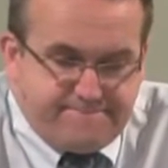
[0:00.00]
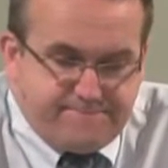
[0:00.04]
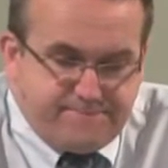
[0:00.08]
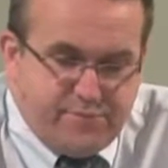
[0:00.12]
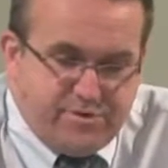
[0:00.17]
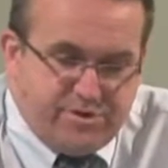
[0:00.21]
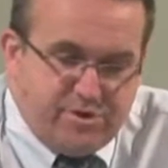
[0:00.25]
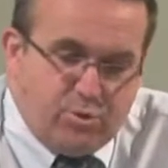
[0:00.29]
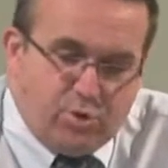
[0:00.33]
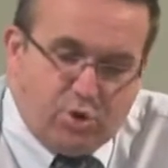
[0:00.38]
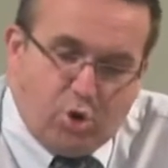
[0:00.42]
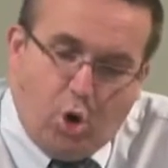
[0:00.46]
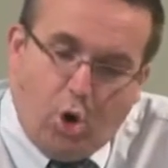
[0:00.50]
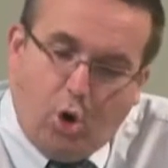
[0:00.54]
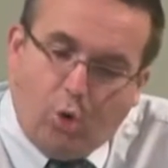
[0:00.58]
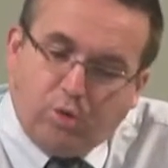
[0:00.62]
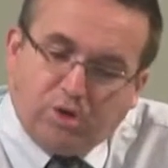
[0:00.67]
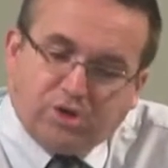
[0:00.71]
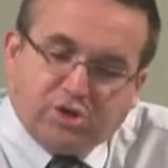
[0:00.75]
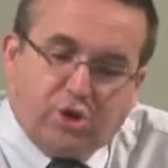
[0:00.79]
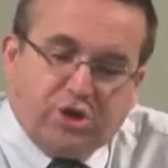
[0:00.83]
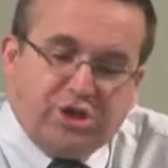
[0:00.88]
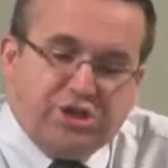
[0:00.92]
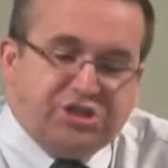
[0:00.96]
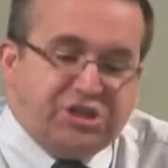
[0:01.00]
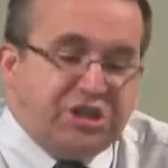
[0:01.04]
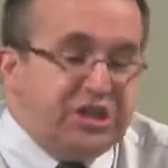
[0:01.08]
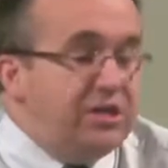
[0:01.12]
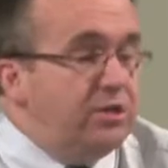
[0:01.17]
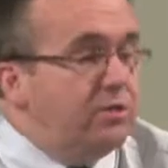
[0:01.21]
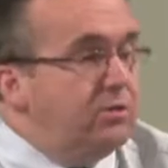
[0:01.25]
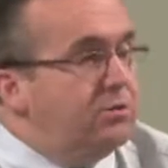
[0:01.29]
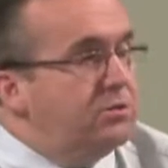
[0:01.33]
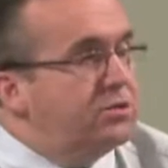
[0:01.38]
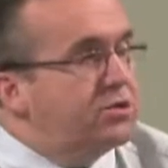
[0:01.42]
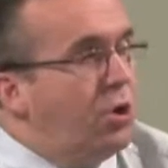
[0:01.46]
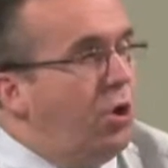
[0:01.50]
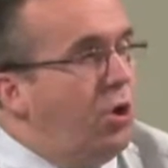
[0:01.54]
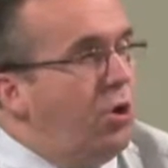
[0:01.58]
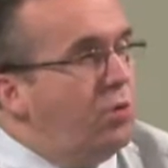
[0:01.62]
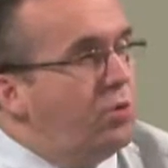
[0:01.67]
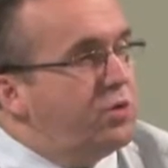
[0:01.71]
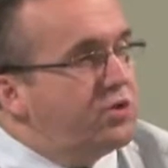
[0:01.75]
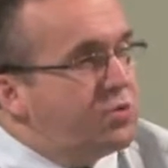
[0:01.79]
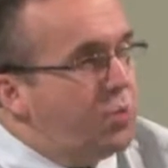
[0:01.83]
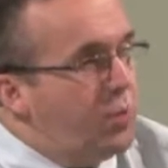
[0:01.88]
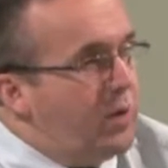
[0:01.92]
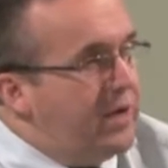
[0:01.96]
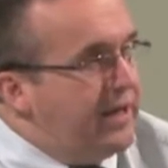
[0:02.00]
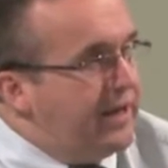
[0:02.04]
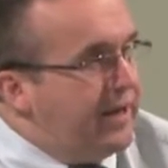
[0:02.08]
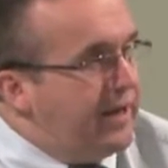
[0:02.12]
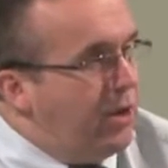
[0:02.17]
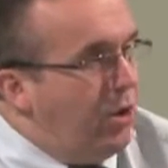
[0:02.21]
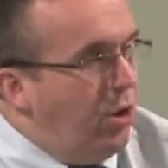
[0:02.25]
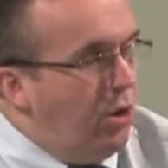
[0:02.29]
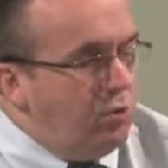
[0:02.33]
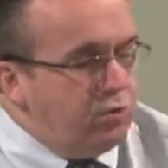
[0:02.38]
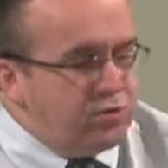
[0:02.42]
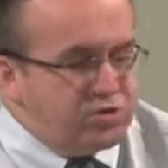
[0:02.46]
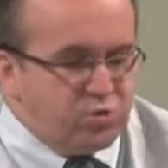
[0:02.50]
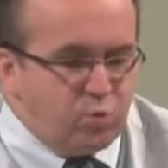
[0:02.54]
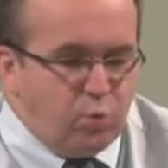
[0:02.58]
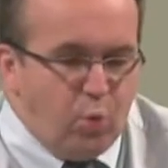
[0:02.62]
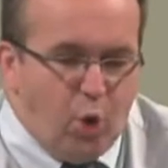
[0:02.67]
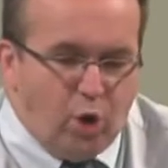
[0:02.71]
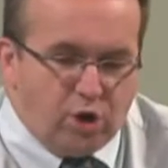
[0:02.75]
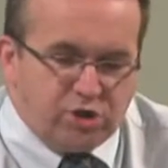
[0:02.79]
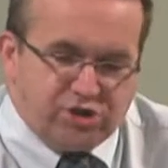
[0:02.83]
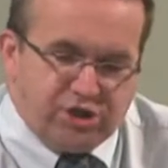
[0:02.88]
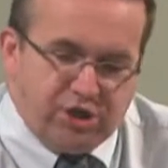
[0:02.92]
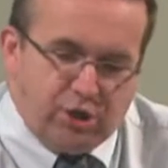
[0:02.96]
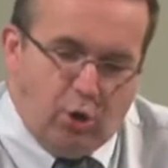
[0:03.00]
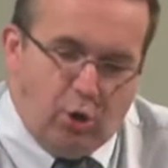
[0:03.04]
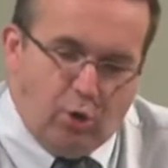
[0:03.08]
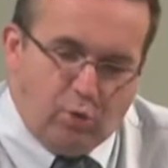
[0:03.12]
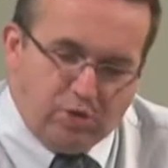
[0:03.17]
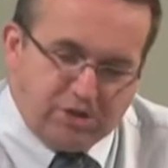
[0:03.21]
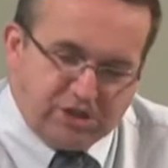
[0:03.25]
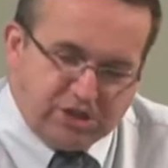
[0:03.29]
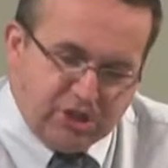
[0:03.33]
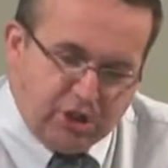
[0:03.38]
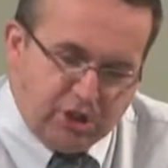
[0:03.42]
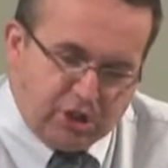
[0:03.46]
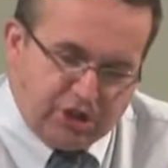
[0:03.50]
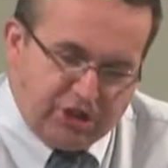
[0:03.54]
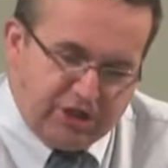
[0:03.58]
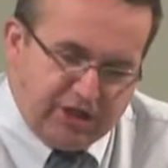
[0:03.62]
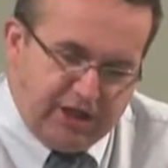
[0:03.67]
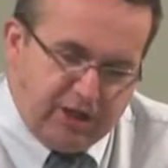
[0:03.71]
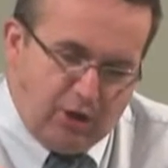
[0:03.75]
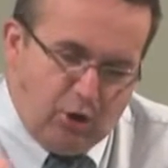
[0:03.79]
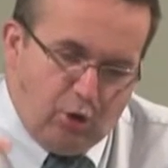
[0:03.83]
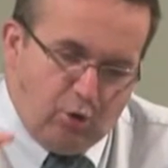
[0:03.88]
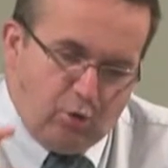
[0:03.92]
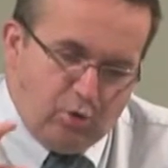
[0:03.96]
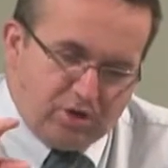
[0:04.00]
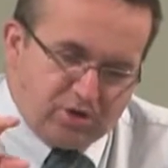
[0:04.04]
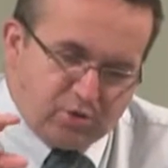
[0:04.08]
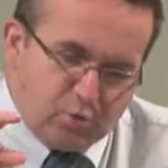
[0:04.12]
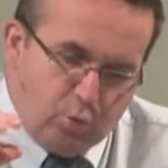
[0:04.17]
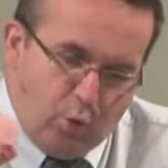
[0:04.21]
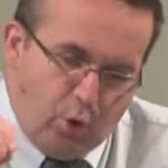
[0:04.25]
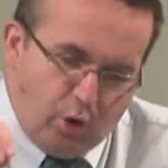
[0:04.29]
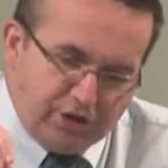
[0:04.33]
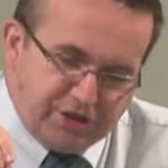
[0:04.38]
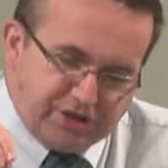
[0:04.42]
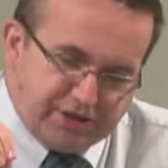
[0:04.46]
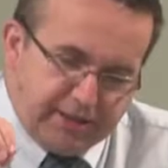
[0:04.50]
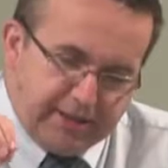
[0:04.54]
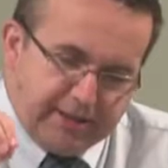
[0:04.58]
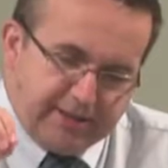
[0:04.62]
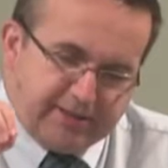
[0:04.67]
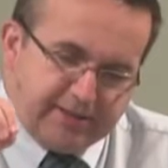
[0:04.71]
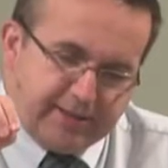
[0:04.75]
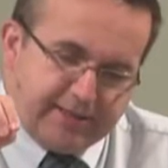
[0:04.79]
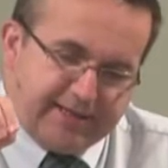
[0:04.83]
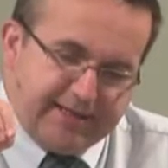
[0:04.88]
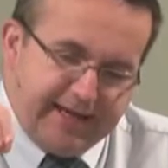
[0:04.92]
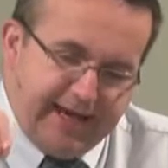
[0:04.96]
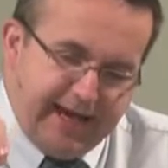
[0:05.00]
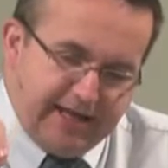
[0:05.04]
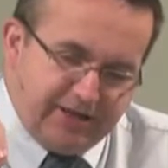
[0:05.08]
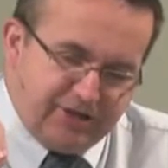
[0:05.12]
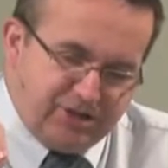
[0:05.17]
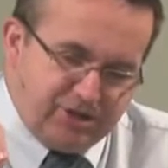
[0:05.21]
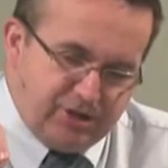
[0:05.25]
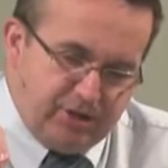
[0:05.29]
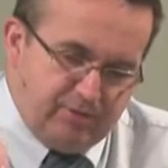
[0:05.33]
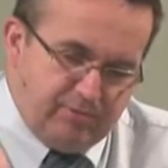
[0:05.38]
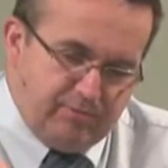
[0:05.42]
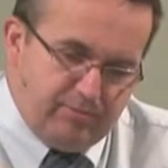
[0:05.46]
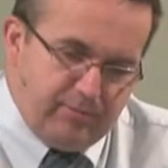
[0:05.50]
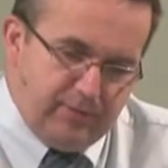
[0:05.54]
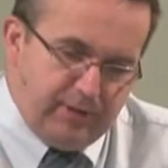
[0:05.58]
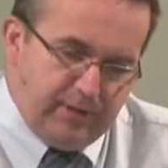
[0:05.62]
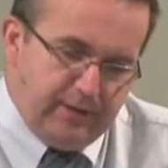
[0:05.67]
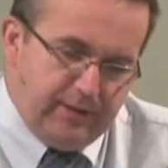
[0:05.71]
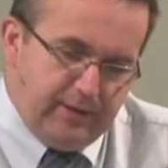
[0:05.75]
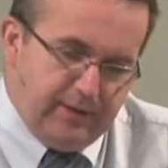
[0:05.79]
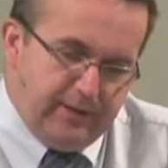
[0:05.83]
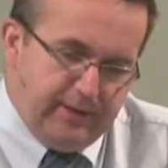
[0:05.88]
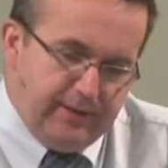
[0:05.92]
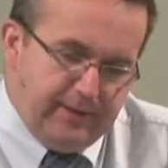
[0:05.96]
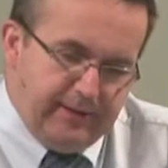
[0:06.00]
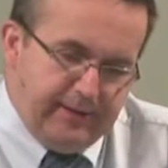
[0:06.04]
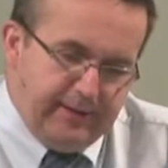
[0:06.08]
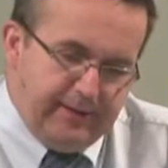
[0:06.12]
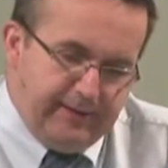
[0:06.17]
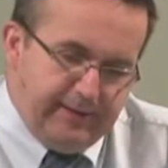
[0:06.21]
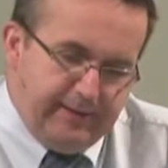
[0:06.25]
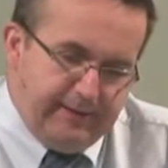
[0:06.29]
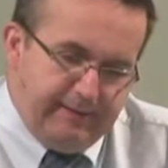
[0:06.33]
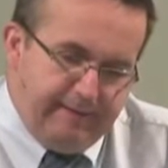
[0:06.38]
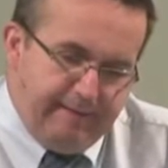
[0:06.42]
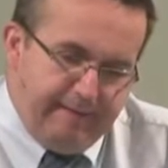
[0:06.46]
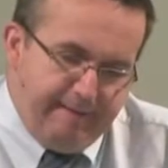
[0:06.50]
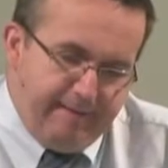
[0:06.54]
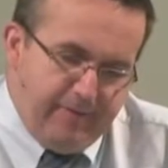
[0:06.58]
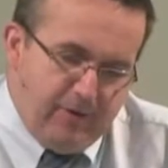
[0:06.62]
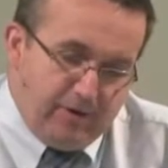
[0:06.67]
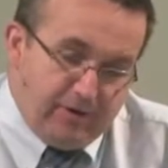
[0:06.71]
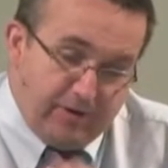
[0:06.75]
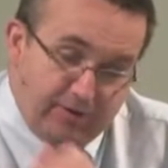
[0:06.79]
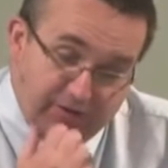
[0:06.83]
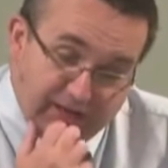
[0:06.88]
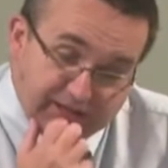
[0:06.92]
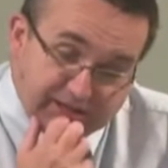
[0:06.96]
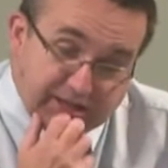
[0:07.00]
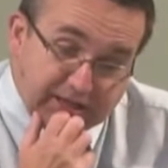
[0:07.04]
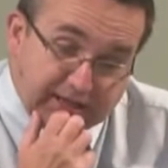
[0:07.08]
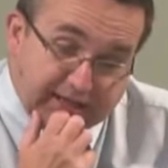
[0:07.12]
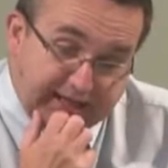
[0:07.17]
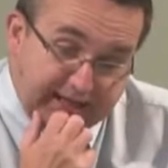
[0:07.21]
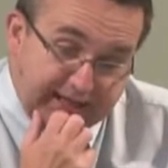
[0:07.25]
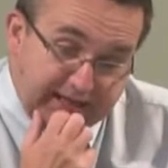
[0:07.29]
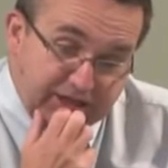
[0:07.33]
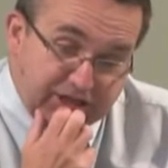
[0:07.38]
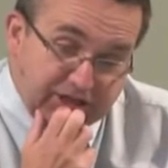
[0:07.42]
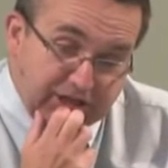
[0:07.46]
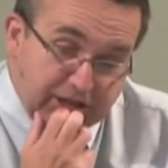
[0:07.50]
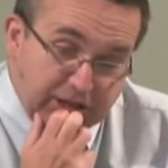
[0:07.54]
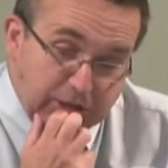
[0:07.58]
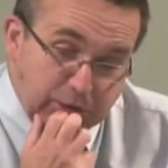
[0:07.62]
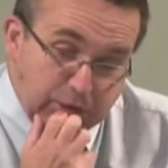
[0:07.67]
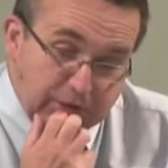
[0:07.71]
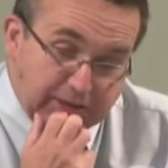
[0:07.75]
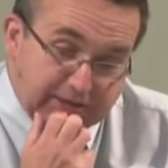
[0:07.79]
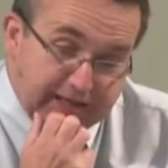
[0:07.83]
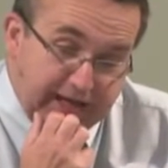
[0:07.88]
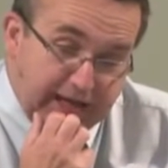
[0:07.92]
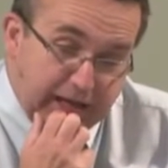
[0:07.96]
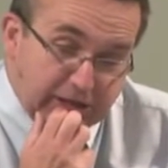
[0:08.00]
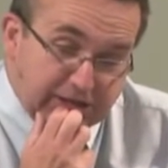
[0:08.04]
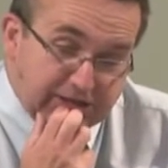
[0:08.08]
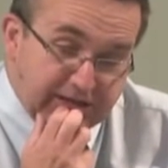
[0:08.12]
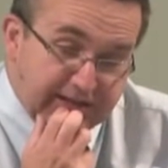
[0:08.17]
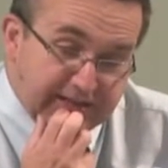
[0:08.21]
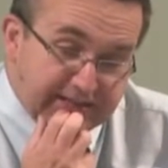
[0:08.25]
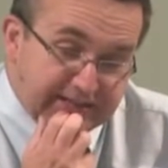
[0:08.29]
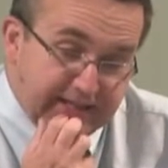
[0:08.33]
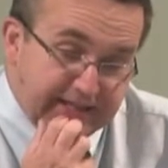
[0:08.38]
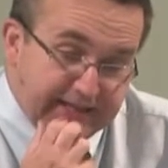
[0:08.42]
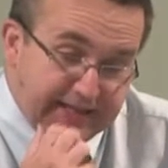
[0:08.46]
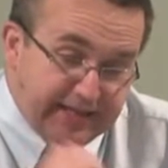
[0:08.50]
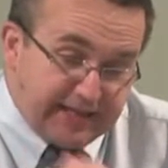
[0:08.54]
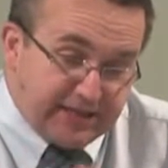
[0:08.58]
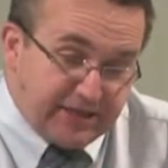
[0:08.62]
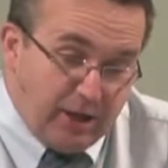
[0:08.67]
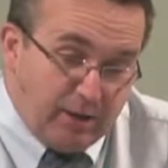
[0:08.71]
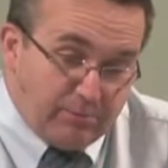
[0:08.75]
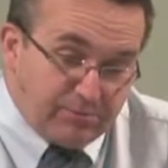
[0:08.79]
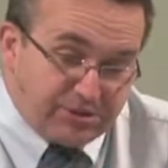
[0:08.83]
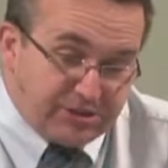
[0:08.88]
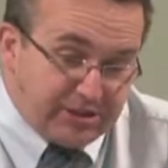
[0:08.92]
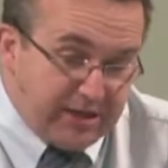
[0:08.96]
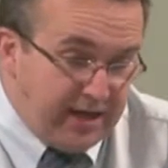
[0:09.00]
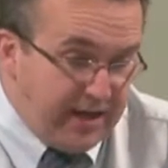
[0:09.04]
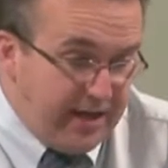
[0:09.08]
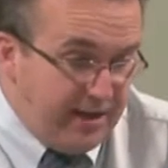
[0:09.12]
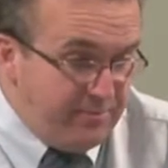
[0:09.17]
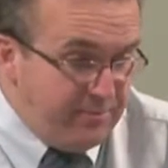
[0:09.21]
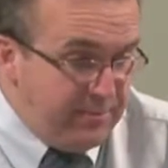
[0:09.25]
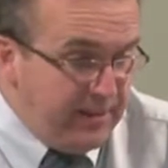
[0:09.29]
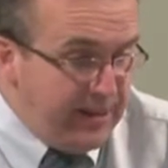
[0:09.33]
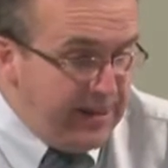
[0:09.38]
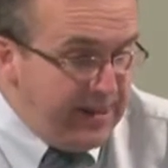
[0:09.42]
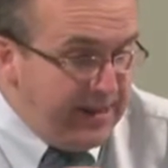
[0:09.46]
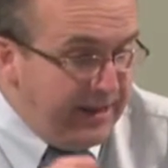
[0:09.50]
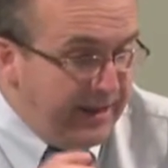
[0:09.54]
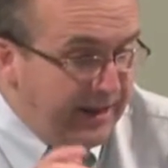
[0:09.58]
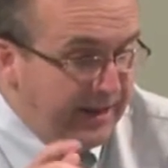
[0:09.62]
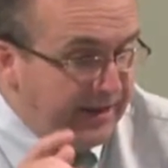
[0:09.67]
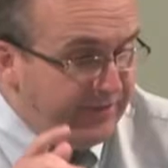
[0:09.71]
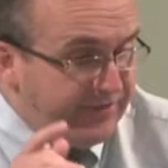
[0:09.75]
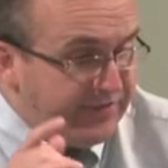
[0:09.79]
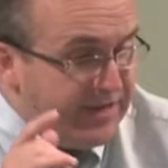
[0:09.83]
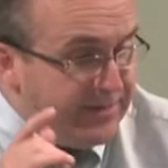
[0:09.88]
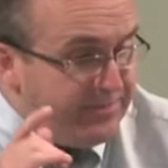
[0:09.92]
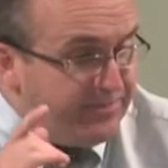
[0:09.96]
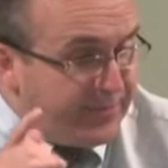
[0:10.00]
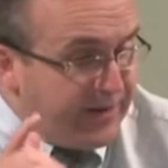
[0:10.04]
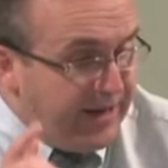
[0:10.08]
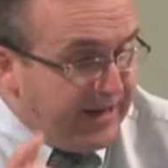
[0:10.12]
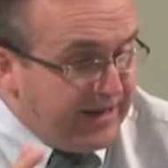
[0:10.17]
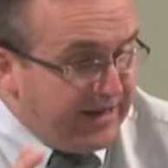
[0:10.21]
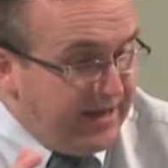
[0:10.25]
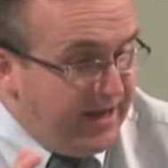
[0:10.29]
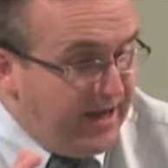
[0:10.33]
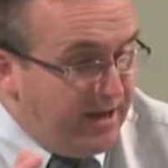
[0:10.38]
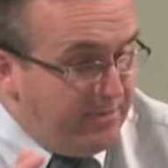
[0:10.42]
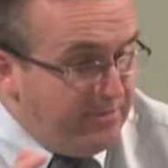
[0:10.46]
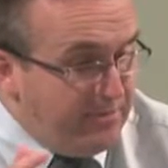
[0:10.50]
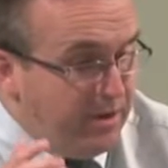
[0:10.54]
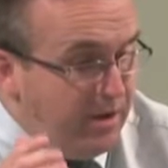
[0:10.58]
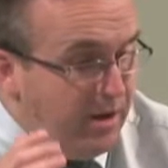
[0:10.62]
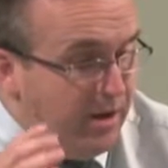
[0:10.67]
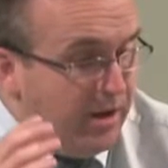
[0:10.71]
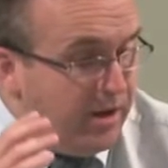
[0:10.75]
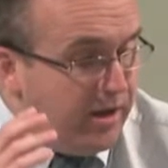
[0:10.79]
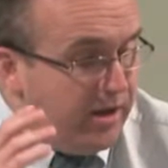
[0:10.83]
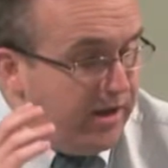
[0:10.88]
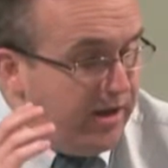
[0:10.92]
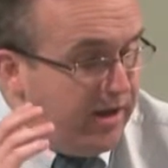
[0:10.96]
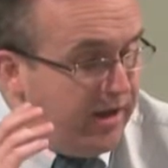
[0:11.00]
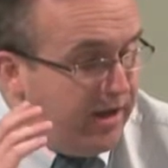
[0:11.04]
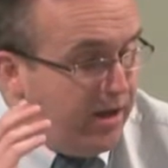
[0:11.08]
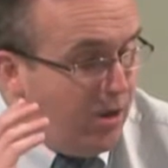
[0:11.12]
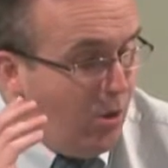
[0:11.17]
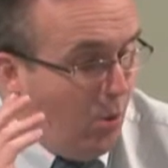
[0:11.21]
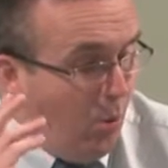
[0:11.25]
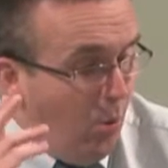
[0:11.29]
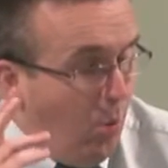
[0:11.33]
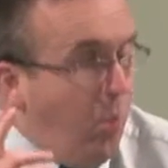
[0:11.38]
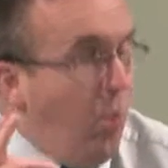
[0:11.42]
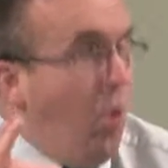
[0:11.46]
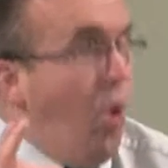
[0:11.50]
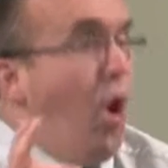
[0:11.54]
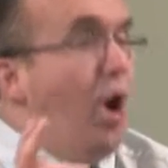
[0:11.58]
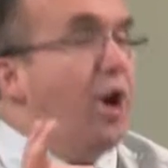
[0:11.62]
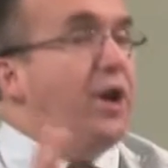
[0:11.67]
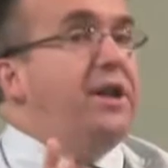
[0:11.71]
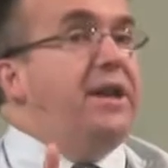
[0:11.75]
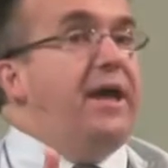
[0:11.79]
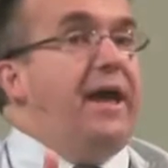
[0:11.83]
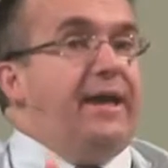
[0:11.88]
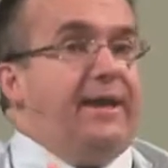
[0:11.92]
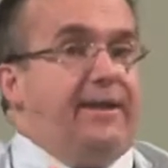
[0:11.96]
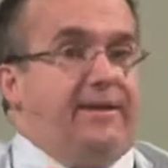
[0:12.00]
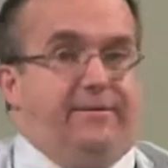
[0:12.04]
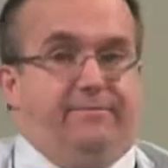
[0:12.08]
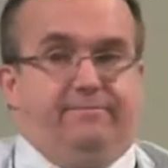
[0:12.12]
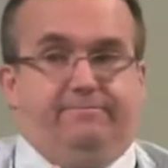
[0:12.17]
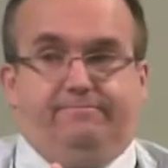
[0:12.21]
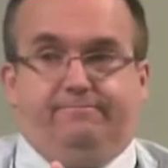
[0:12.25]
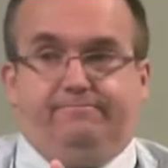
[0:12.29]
But they were always on his heels, always waiting, always watching, always lurking, always wanting to catch him. And on this occasion, Luke tells us that they come to him and they bring him a warning.